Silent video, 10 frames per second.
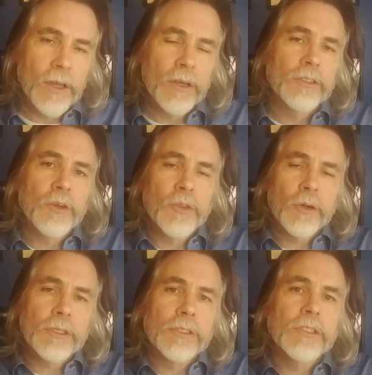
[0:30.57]
So there
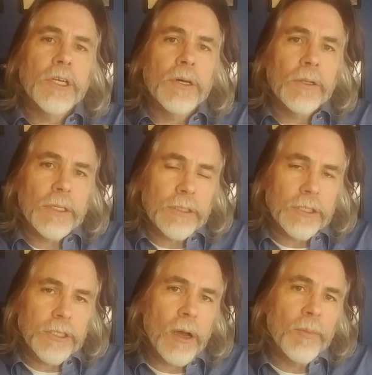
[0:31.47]
is still
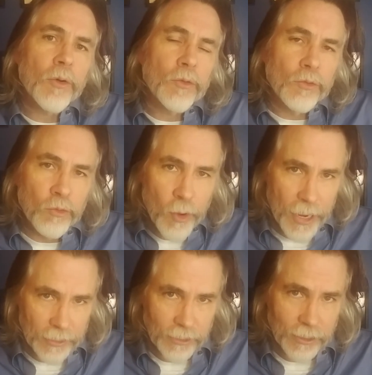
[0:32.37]
some
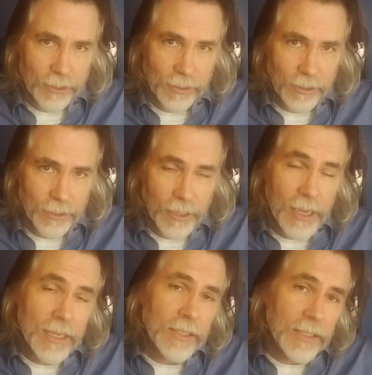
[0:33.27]
risk
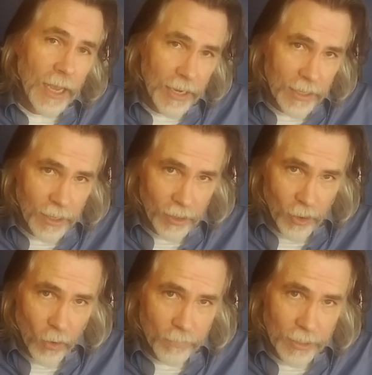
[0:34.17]
in getting
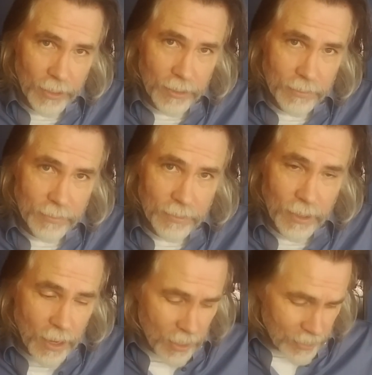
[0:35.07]
COVID.
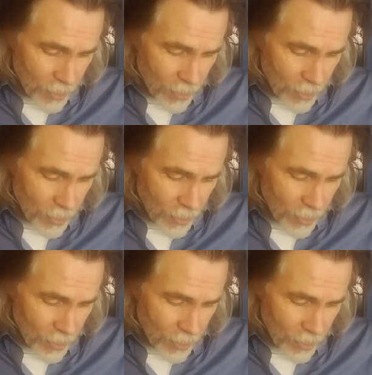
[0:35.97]
Now,